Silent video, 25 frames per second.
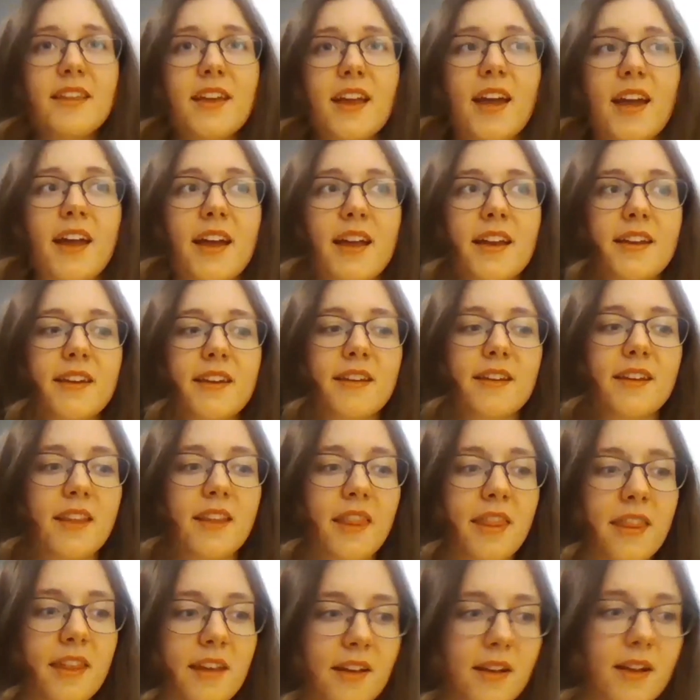that
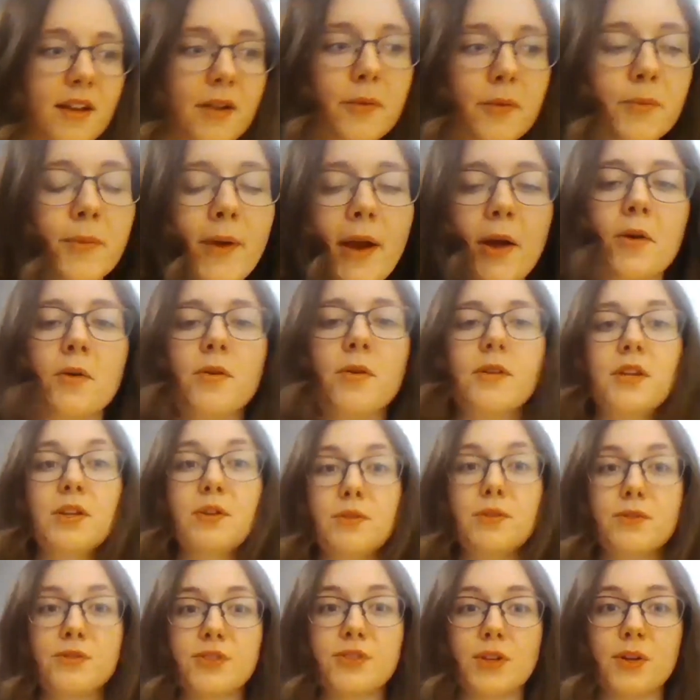the route
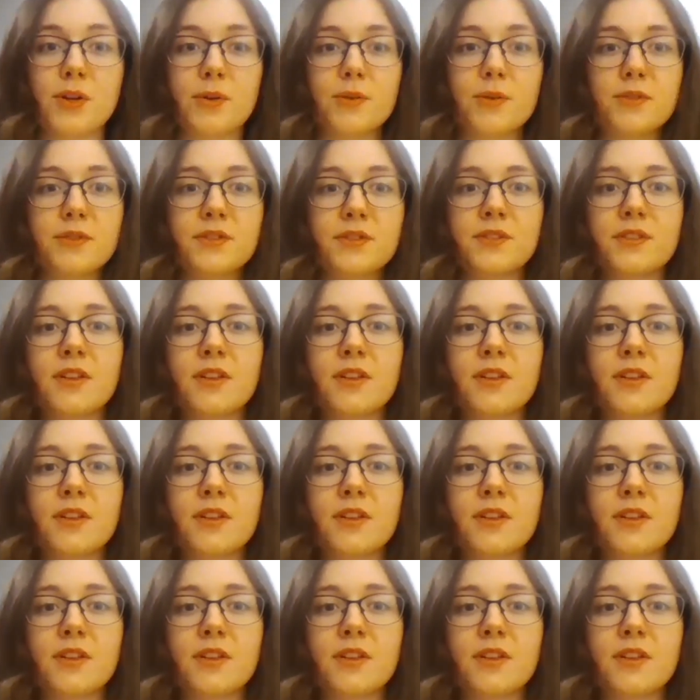you chose